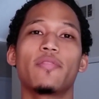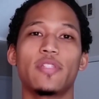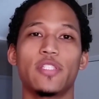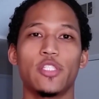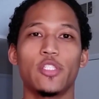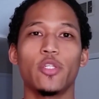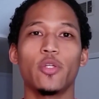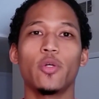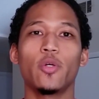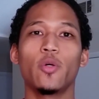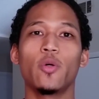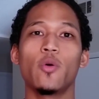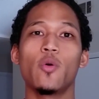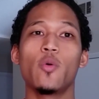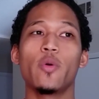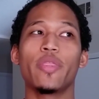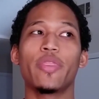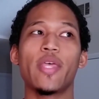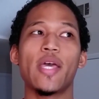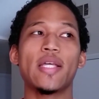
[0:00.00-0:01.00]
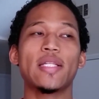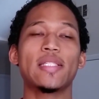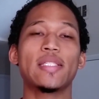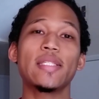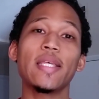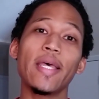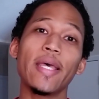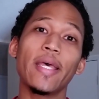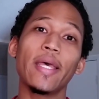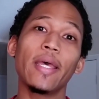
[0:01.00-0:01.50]
So with that
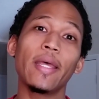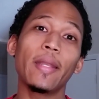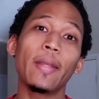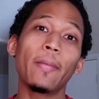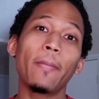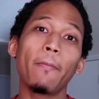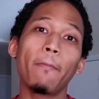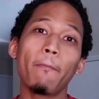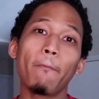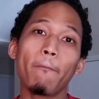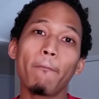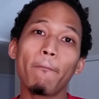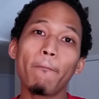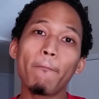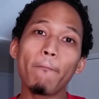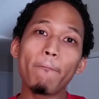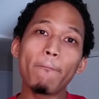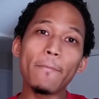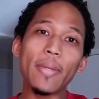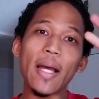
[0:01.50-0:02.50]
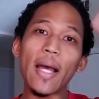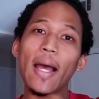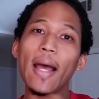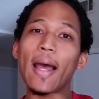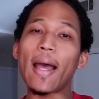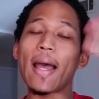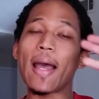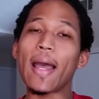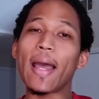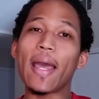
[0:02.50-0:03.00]
said,
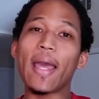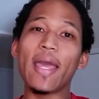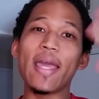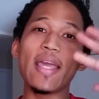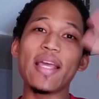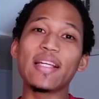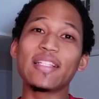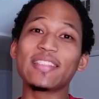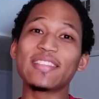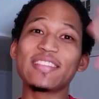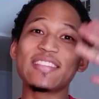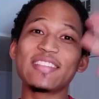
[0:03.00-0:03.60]
bye.